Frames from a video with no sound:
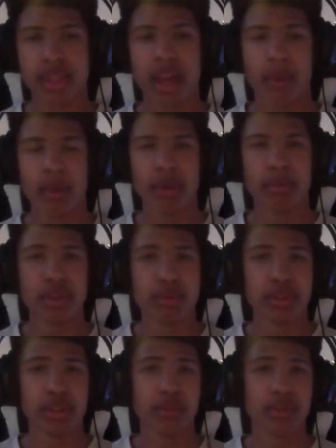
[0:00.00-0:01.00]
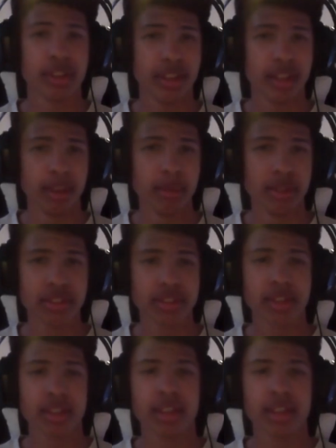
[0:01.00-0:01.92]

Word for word: I want to push myself to the limits.